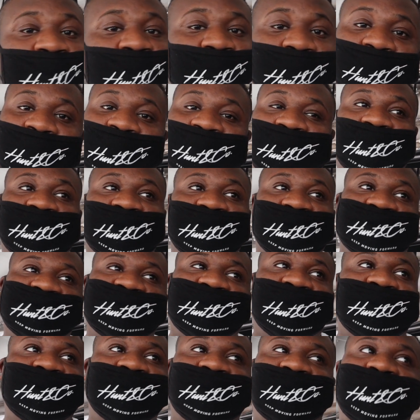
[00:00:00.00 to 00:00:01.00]
We had a good
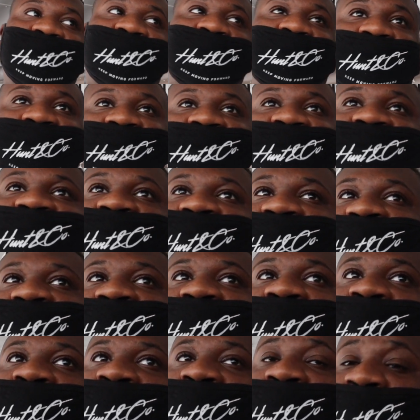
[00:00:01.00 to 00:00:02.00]
time today.
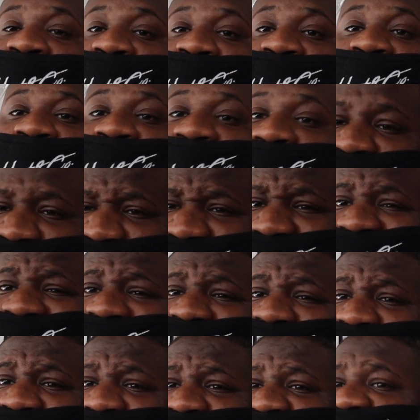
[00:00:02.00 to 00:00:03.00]
Time to
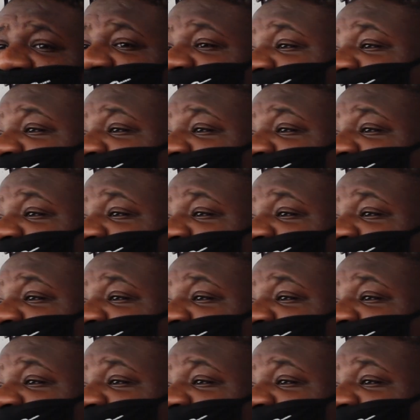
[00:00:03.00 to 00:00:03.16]
go to this